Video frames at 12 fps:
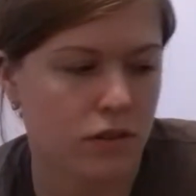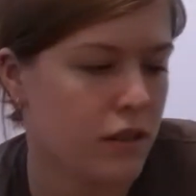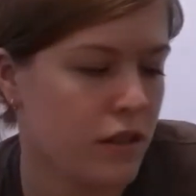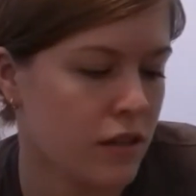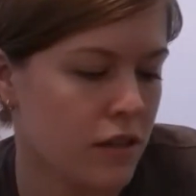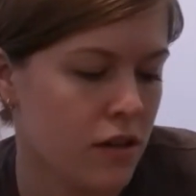
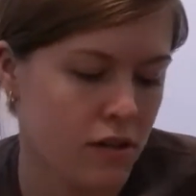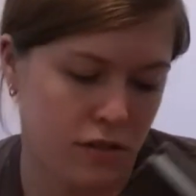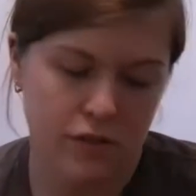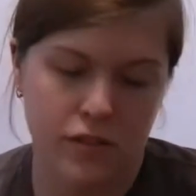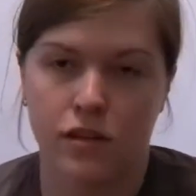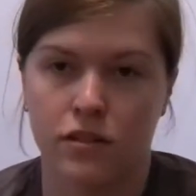the Art of
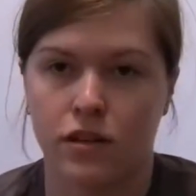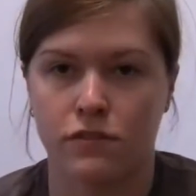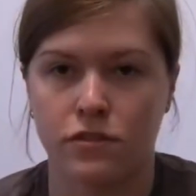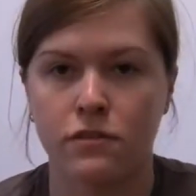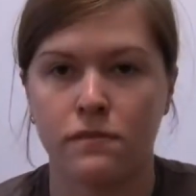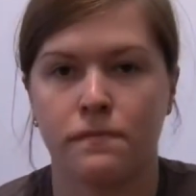StarCraft
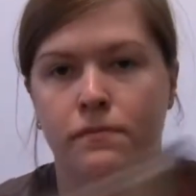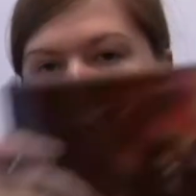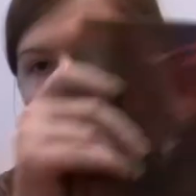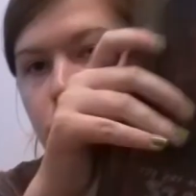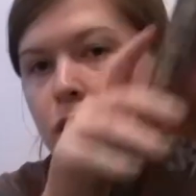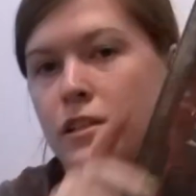II, Wings
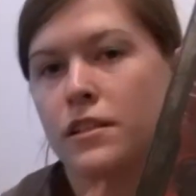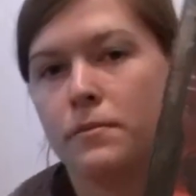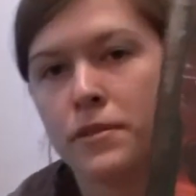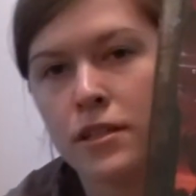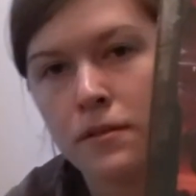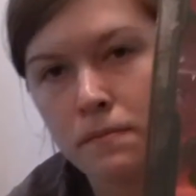of
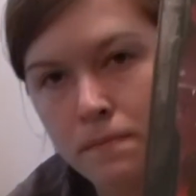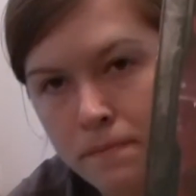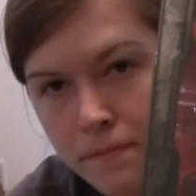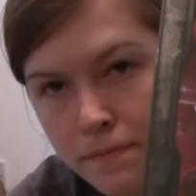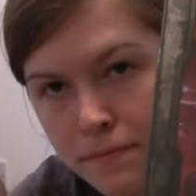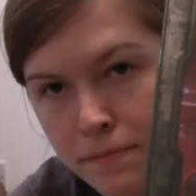Liberty.
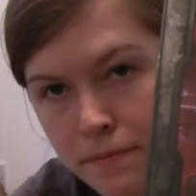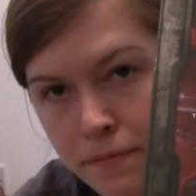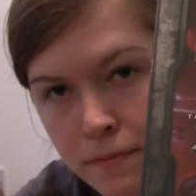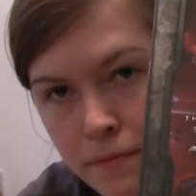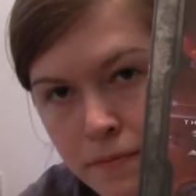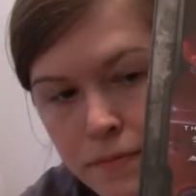
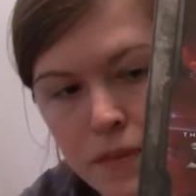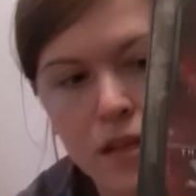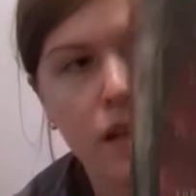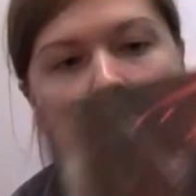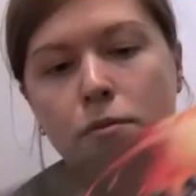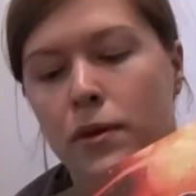
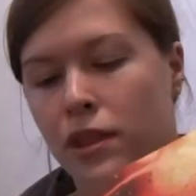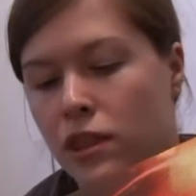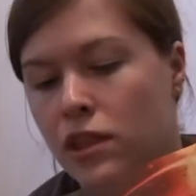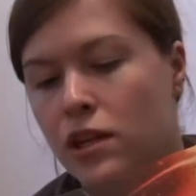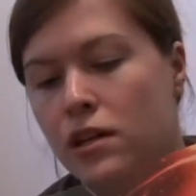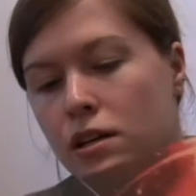It's a bit
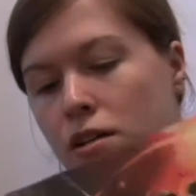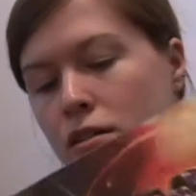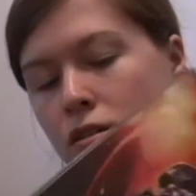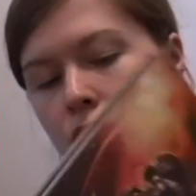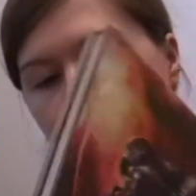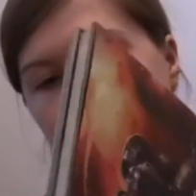thinner
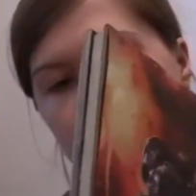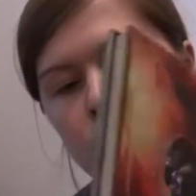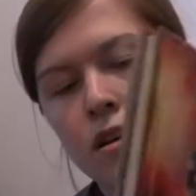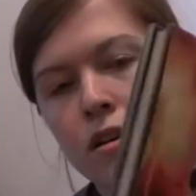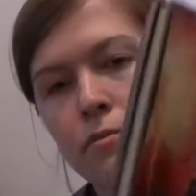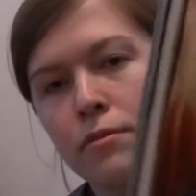
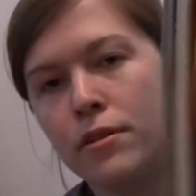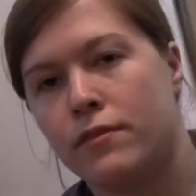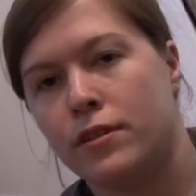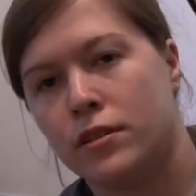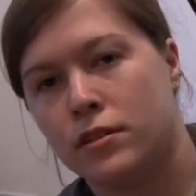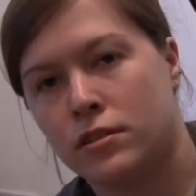than
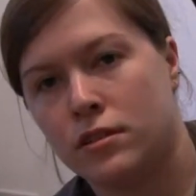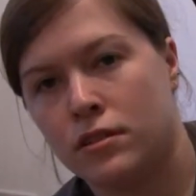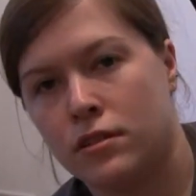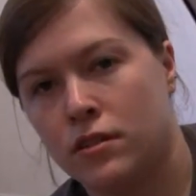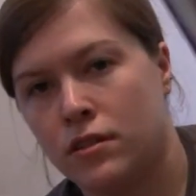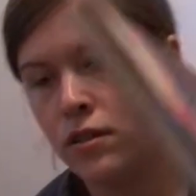previous
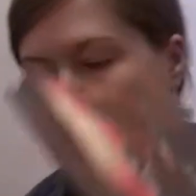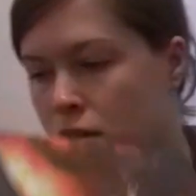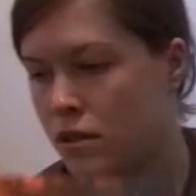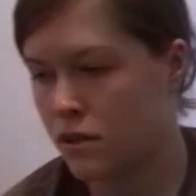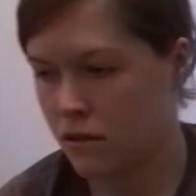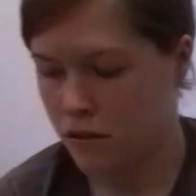
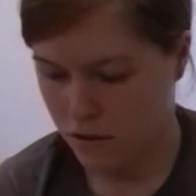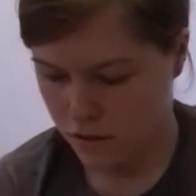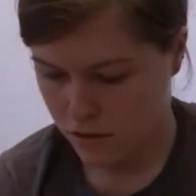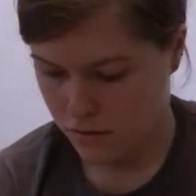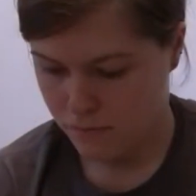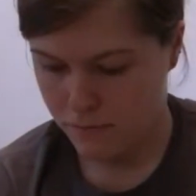
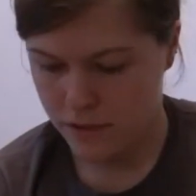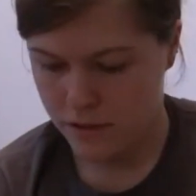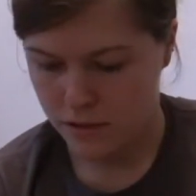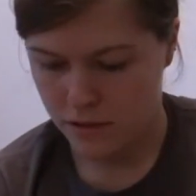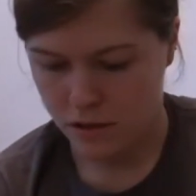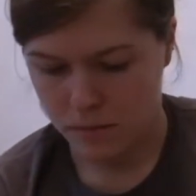
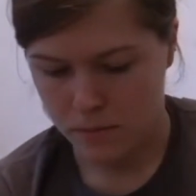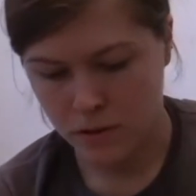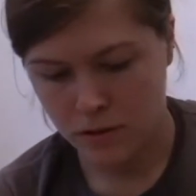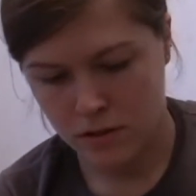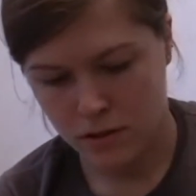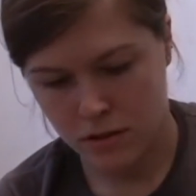Blizzard art
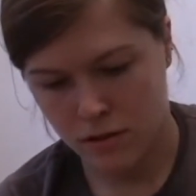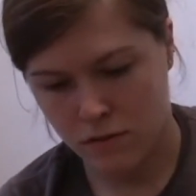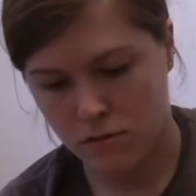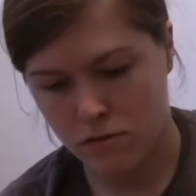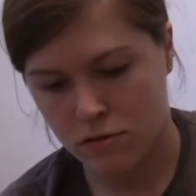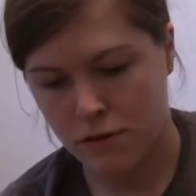books. So of
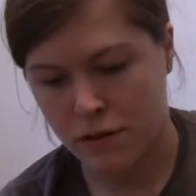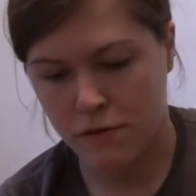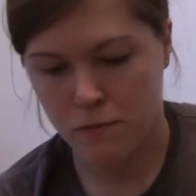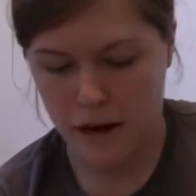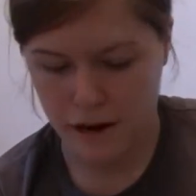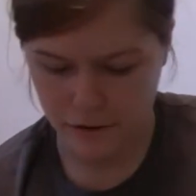course with every
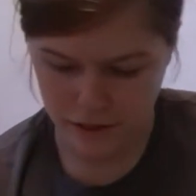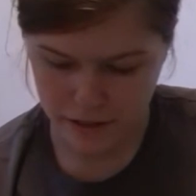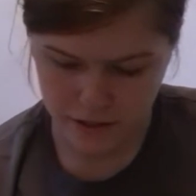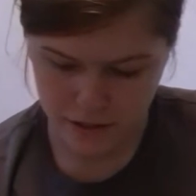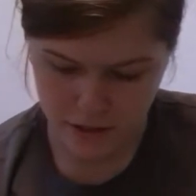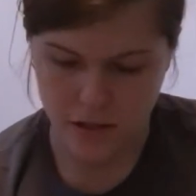WoW
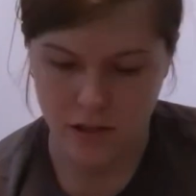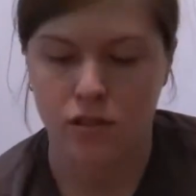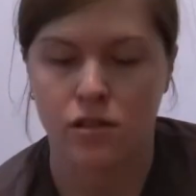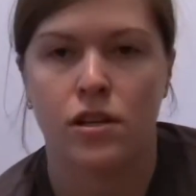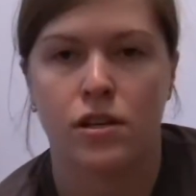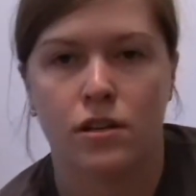Collector's Edition
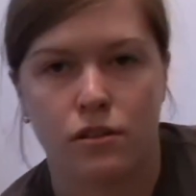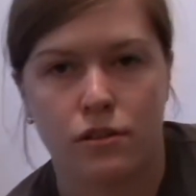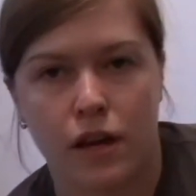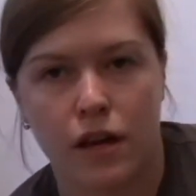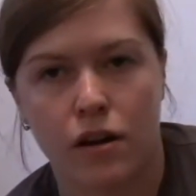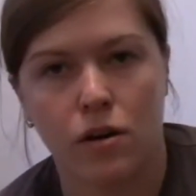you
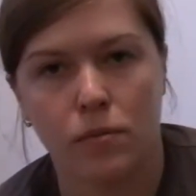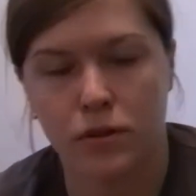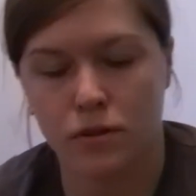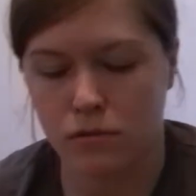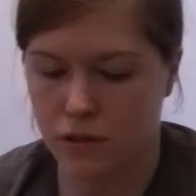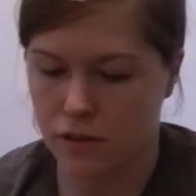get an art book
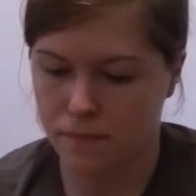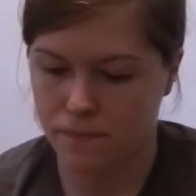with it.